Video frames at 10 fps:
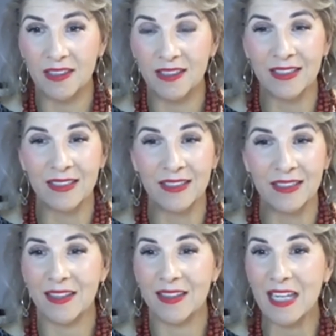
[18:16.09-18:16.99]
thinking
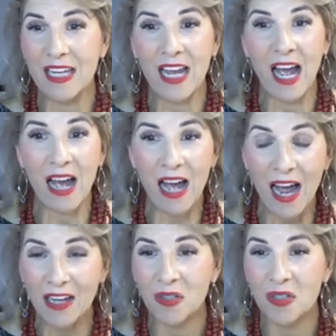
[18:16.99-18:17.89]
I could
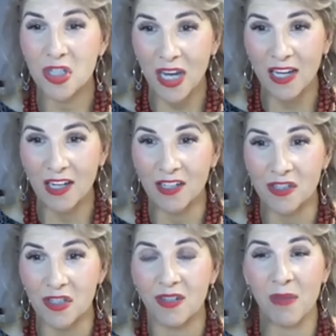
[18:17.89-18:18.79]
change my wake
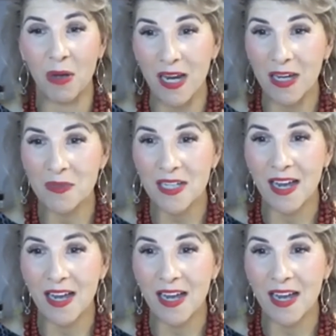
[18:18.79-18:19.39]
up time,